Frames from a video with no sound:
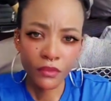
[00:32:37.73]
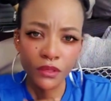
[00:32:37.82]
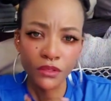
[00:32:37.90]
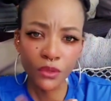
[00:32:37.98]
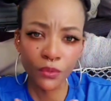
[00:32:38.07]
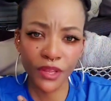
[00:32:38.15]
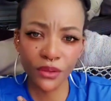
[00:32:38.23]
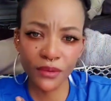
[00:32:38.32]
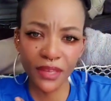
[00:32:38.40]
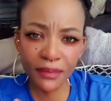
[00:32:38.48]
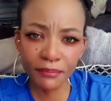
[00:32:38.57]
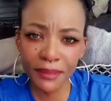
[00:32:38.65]
So when you
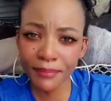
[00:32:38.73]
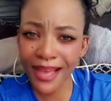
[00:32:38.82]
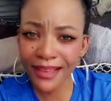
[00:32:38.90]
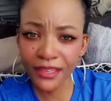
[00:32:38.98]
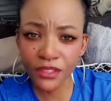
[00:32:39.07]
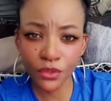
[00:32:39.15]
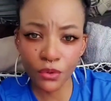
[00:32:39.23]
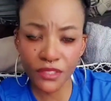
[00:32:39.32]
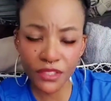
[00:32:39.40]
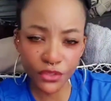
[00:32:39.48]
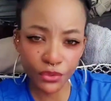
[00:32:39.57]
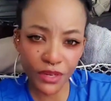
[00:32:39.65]
get me banging doors
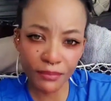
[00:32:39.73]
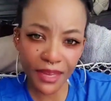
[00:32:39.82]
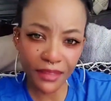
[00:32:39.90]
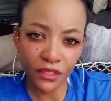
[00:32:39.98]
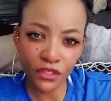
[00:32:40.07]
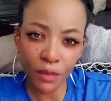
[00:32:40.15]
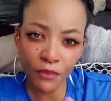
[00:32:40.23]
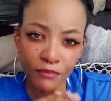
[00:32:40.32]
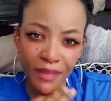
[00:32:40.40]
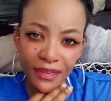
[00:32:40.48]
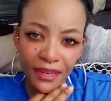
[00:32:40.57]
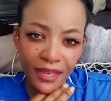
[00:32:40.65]
and screaming at the top of
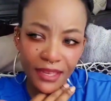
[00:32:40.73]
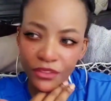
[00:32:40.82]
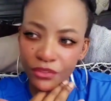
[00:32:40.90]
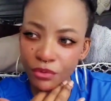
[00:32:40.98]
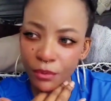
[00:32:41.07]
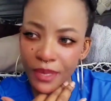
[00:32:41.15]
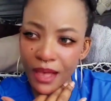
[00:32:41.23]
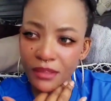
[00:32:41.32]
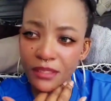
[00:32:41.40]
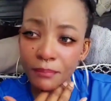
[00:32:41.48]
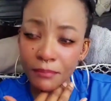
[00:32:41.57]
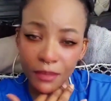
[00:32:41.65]
my neck and throwing
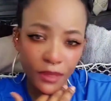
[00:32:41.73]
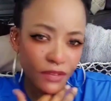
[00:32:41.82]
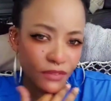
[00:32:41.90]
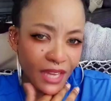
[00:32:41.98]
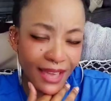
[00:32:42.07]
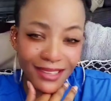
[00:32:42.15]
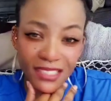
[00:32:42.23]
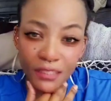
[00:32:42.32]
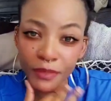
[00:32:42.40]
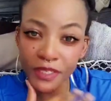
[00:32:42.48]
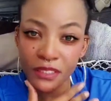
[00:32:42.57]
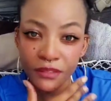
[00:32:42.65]
out maybe even
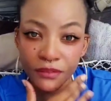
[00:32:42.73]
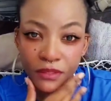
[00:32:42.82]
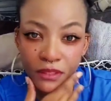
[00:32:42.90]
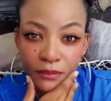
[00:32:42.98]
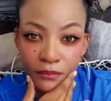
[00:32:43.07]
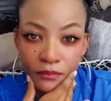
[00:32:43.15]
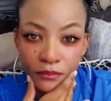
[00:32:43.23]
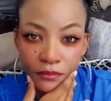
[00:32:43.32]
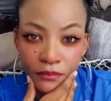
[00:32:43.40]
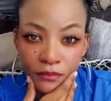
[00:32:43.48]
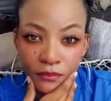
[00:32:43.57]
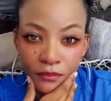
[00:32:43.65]
expletives,
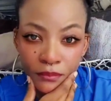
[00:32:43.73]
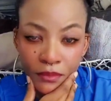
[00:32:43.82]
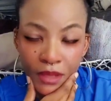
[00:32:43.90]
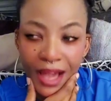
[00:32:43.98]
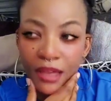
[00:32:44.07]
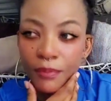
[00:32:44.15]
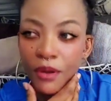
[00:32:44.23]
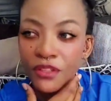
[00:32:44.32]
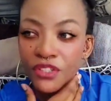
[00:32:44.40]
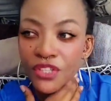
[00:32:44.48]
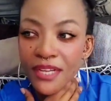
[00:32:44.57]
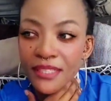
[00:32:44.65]
I
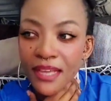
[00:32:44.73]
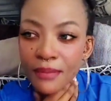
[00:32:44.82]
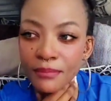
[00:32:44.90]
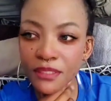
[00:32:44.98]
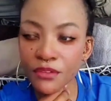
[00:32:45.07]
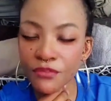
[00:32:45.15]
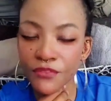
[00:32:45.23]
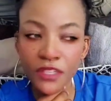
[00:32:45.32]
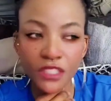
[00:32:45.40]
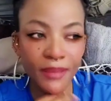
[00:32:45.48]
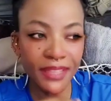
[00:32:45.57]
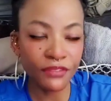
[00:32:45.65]
apologize, I am still
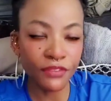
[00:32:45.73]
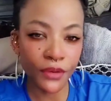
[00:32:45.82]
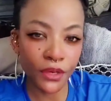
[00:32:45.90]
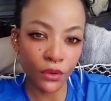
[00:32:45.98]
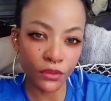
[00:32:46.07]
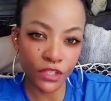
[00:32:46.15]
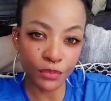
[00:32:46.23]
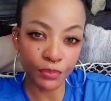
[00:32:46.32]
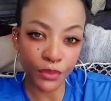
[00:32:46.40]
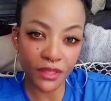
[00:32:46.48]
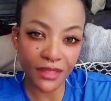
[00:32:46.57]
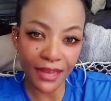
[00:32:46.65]
filled by that very Holy
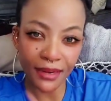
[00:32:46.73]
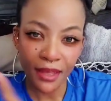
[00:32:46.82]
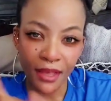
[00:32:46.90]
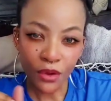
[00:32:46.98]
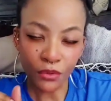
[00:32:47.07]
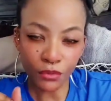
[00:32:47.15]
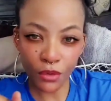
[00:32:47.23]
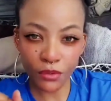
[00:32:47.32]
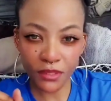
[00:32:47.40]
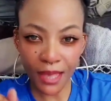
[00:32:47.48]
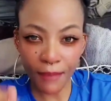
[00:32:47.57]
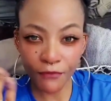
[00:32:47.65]
Spirit that
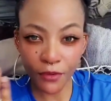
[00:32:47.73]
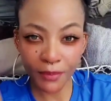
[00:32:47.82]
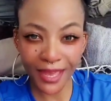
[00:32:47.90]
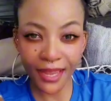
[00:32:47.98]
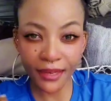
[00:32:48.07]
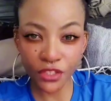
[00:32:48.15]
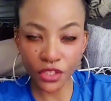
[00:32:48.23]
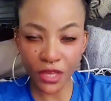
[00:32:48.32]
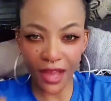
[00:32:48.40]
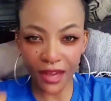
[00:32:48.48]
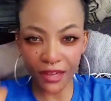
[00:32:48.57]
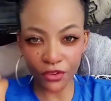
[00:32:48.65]
rose up from 80 to
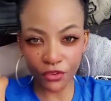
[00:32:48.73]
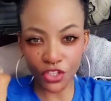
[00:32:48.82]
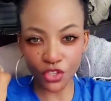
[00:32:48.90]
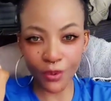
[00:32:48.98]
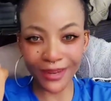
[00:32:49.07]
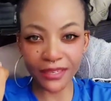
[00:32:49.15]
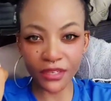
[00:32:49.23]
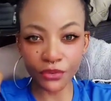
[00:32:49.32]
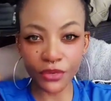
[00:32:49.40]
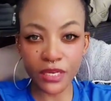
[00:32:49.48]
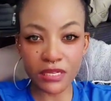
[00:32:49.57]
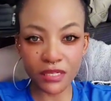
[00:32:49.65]
120
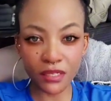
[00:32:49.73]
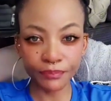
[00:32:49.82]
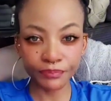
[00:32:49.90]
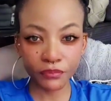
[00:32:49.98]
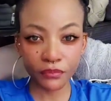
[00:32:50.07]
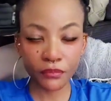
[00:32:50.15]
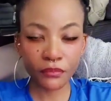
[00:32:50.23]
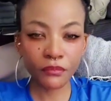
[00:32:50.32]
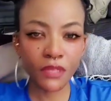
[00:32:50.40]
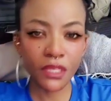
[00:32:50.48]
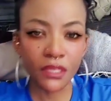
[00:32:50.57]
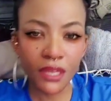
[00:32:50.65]
degrees
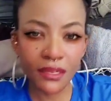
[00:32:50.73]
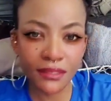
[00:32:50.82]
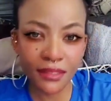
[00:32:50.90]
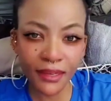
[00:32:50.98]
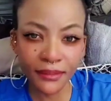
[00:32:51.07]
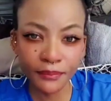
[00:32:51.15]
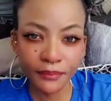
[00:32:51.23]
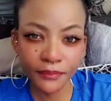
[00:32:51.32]
last night.